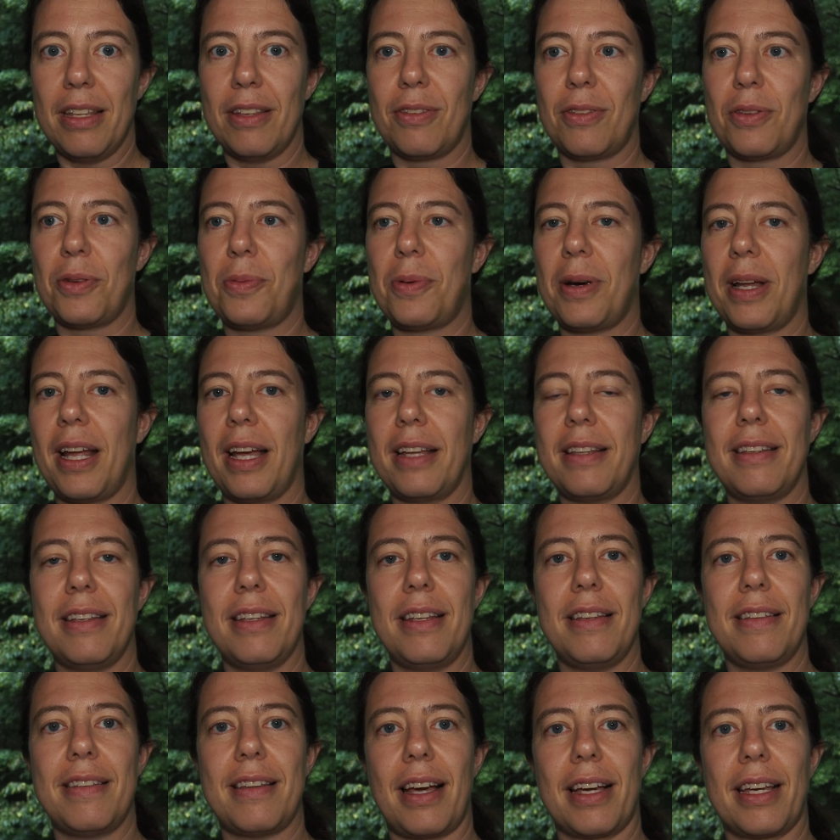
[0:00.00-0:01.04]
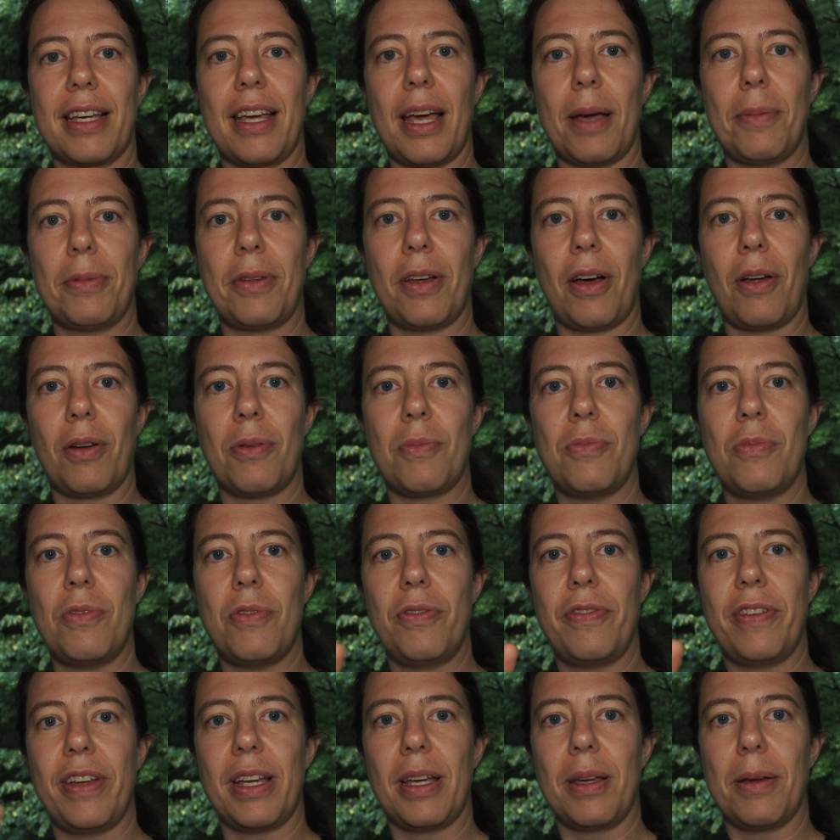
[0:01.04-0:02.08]
So what I did is I kept on
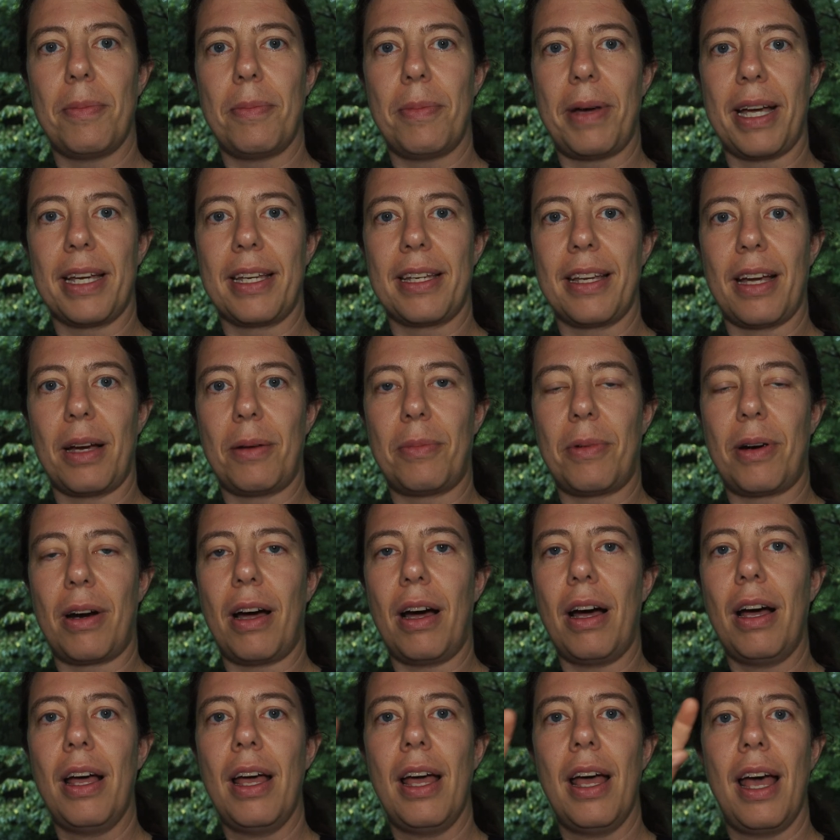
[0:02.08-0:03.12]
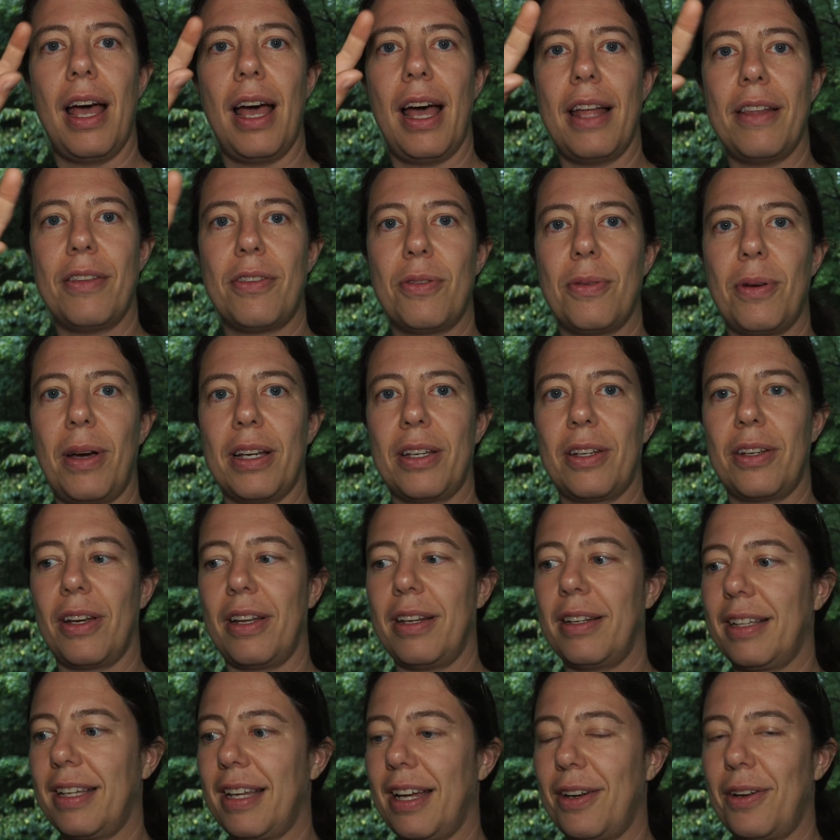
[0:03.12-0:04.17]
moving my camera, and so I
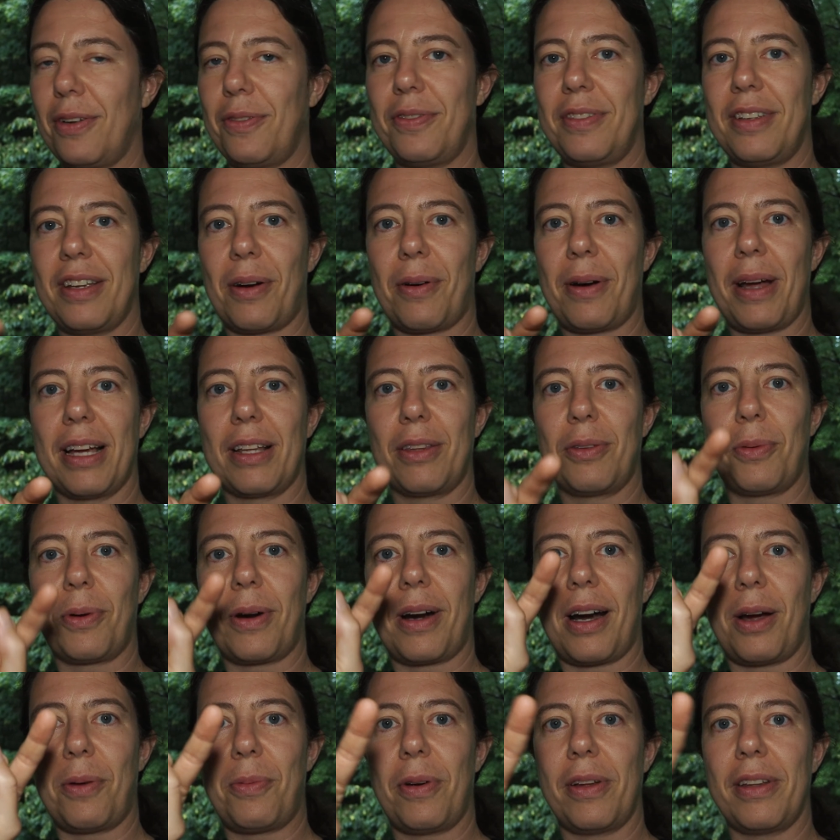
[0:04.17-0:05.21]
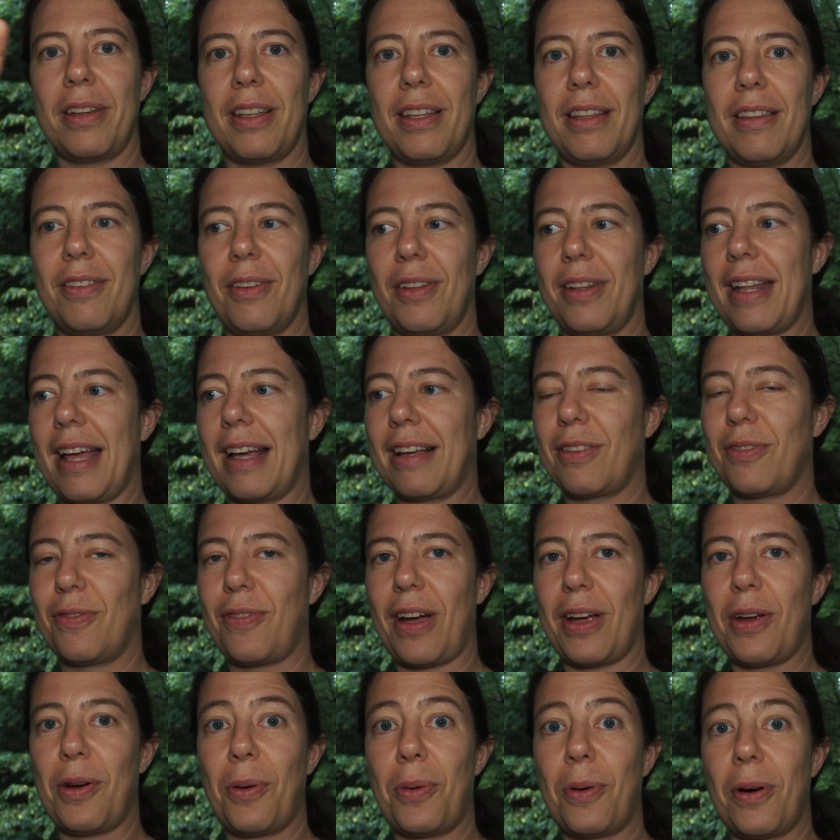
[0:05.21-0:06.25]
can kind of direct where I wanted the next
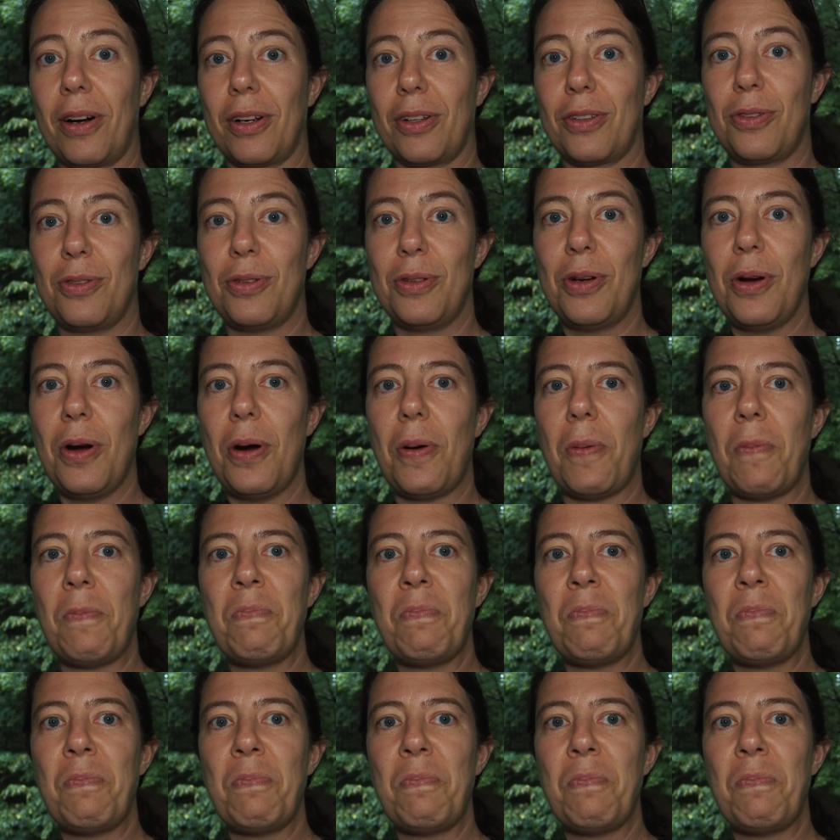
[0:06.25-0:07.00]
firework to go.